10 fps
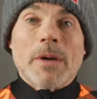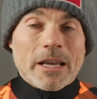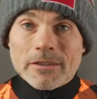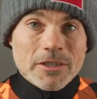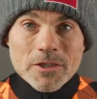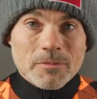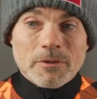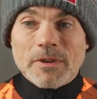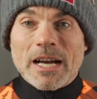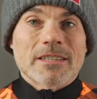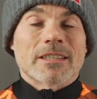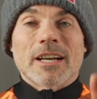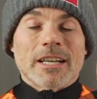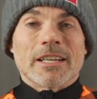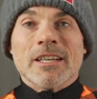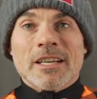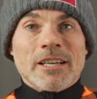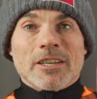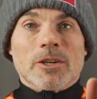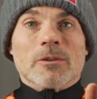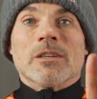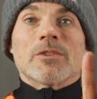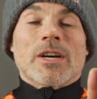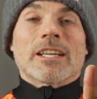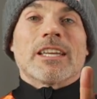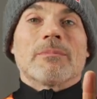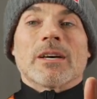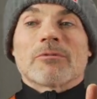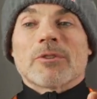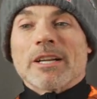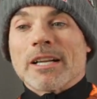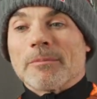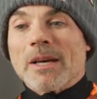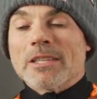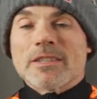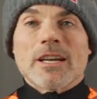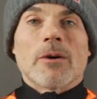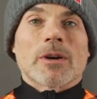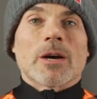pedaling super fast to kind of, you know, try to keep that front end up. That's not